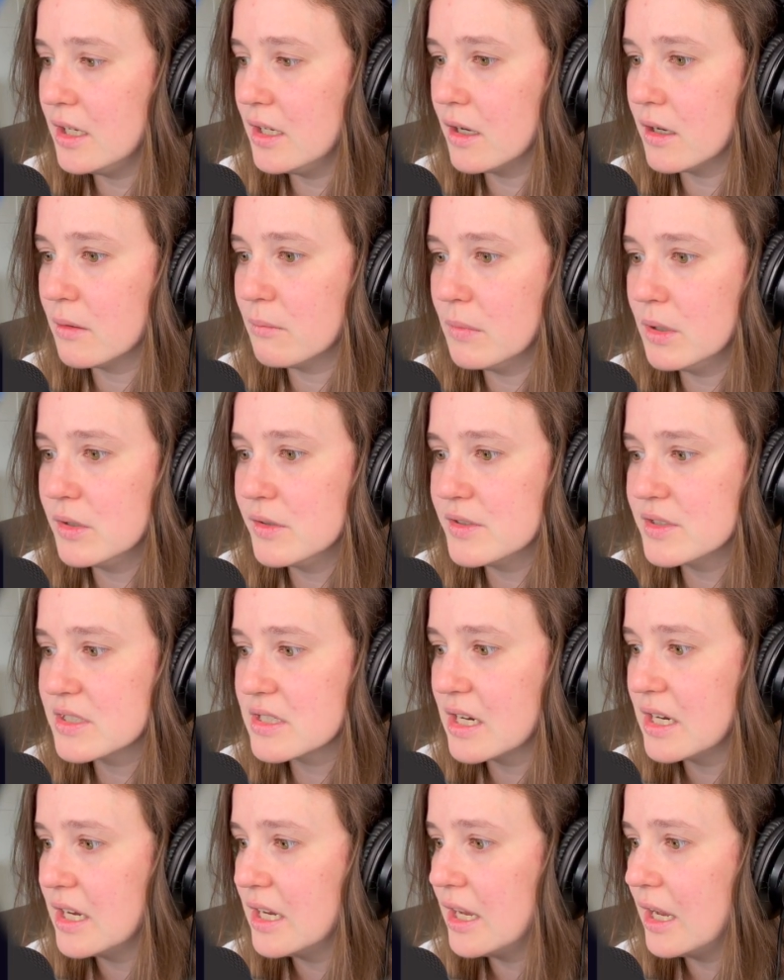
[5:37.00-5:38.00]
our most
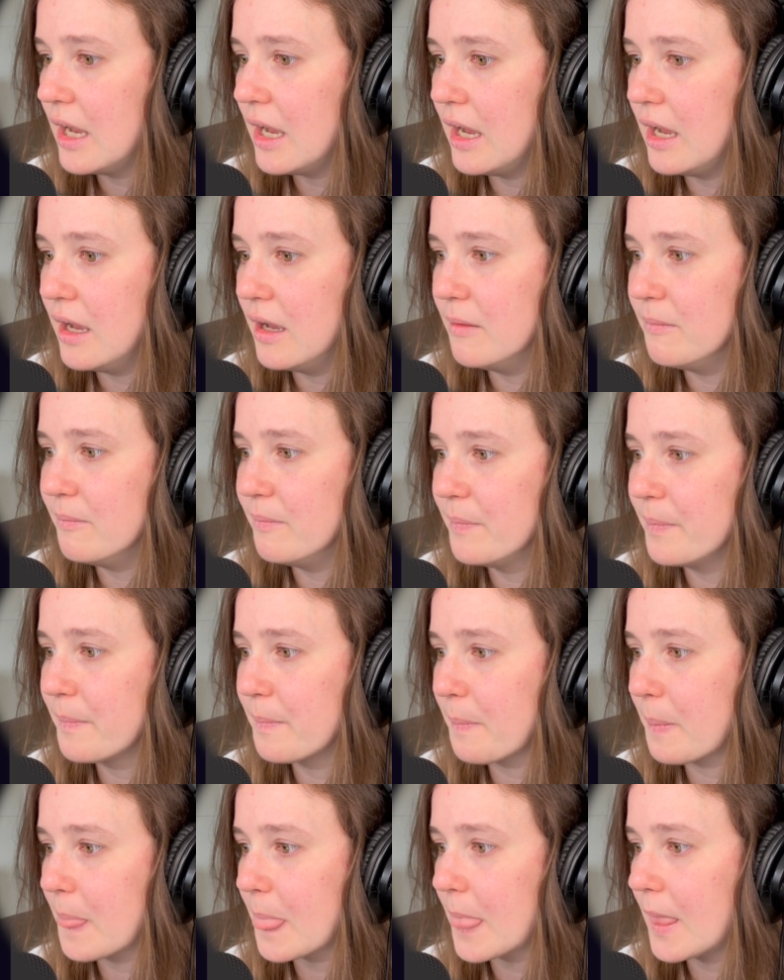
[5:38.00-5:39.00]

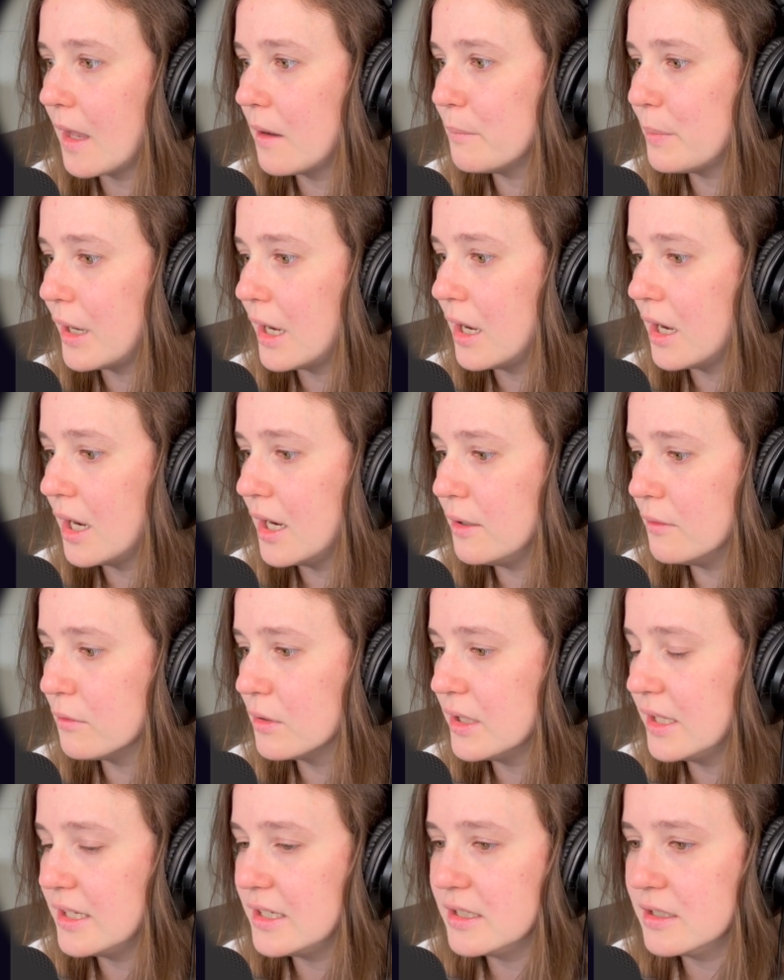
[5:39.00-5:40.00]

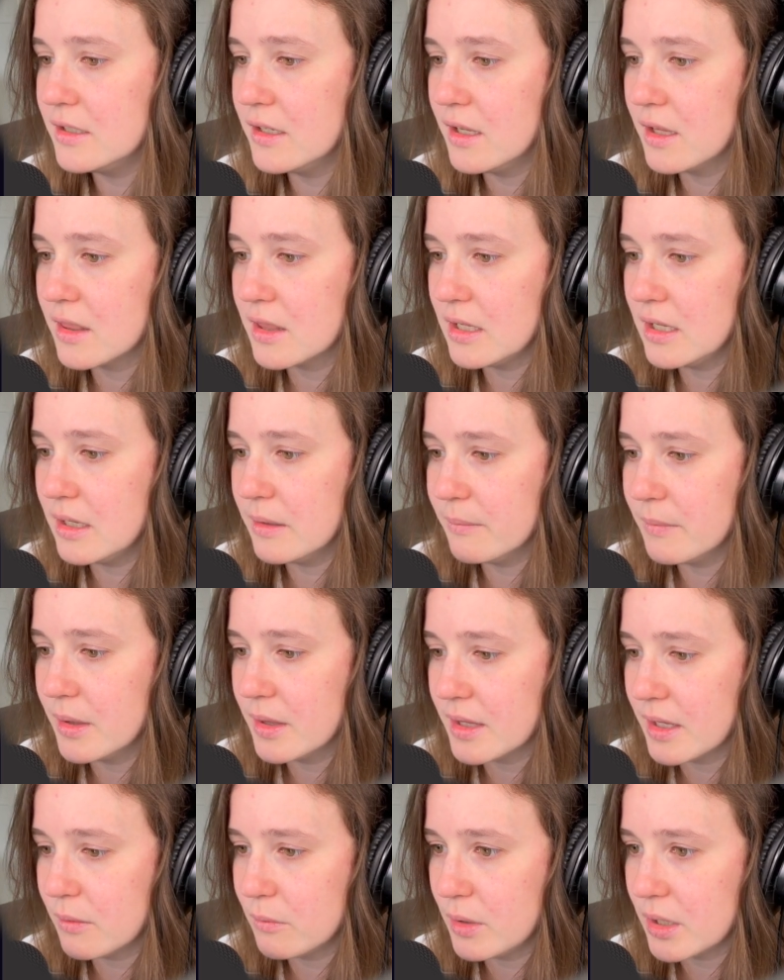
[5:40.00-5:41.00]
pie-related theme
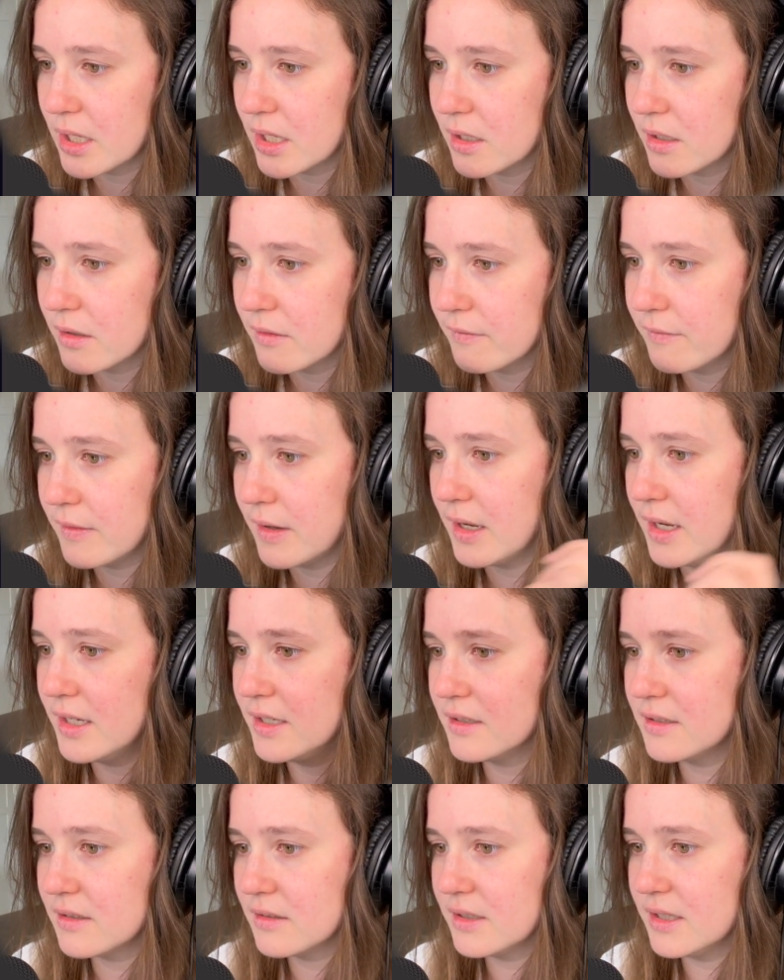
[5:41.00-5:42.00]
that we can
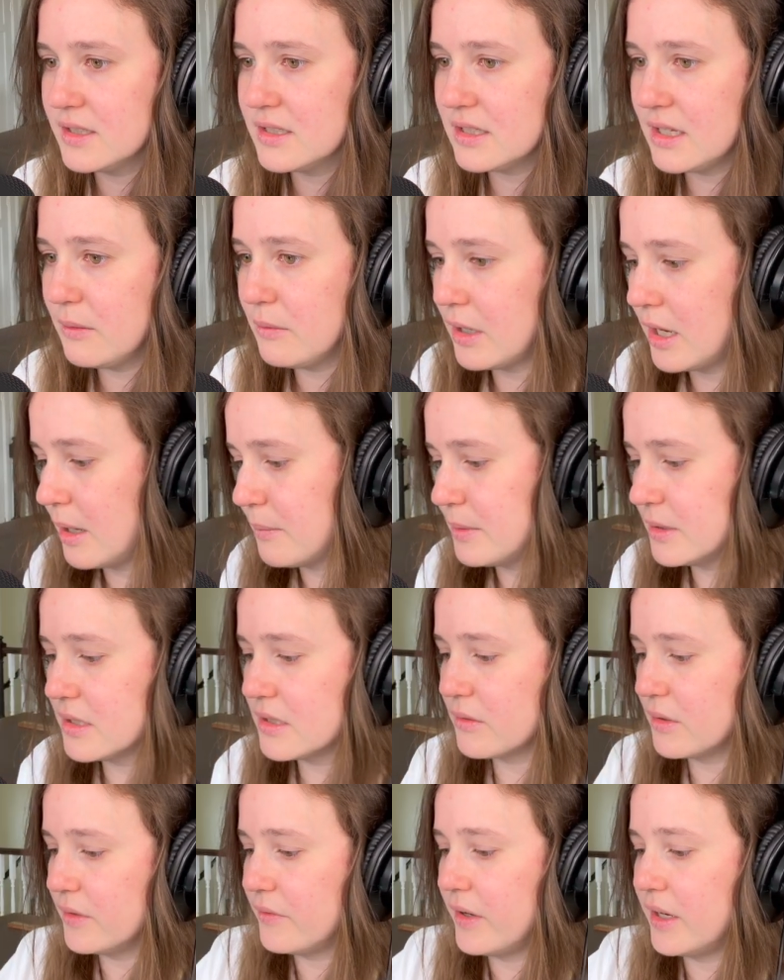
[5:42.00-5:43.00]
find. Let's say what happens
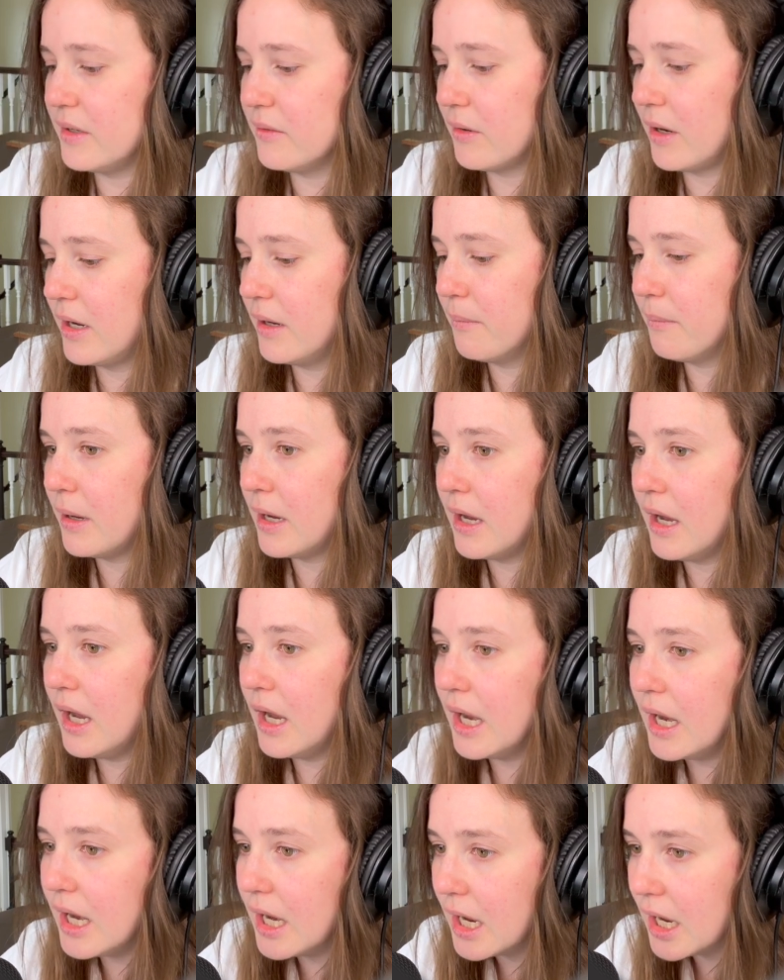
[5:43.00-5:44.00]
if I write
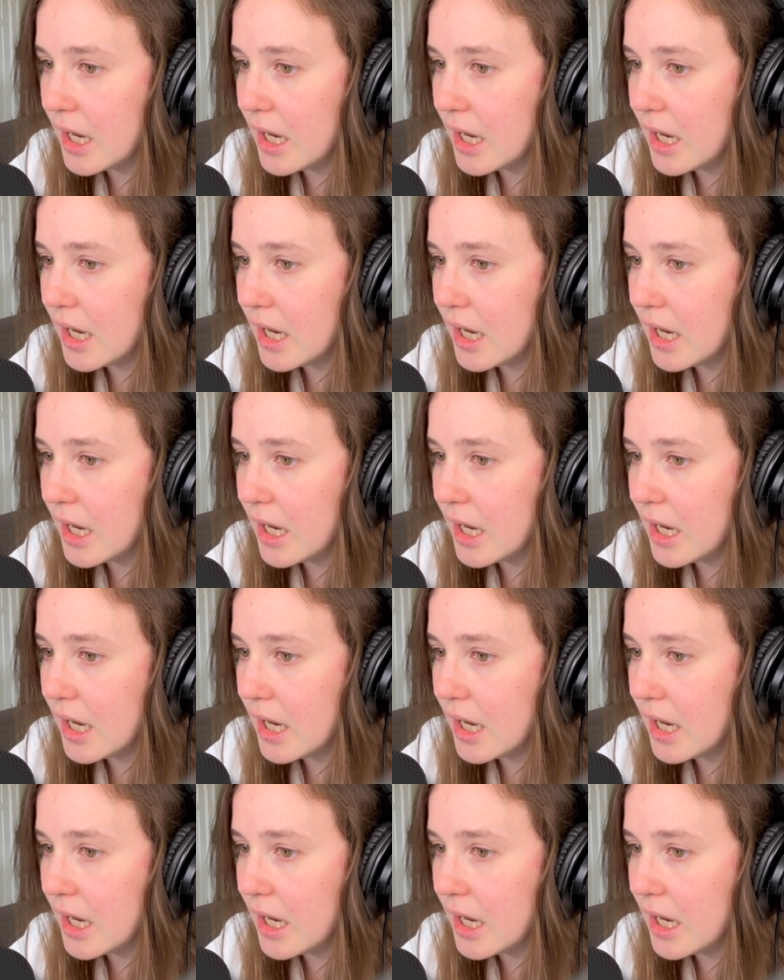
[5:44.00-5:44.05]
pie.